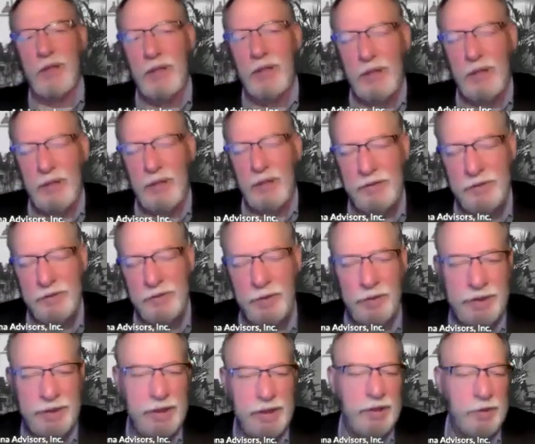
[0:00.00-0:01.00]
So
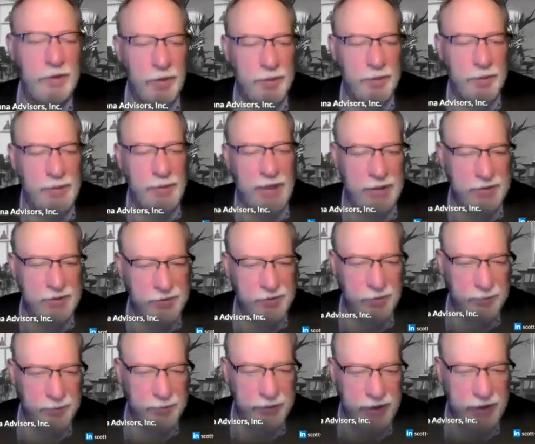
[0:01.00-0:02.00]
again, going back to the
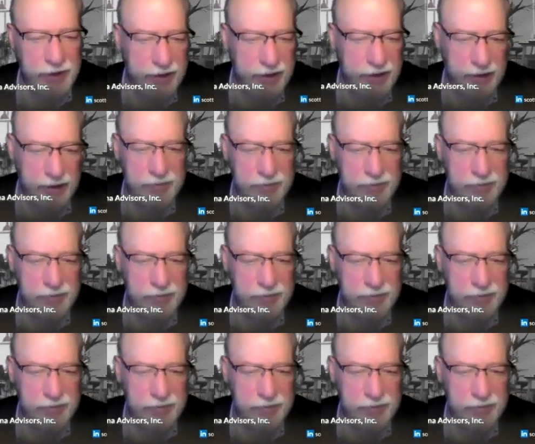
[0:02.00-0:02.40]
beginning,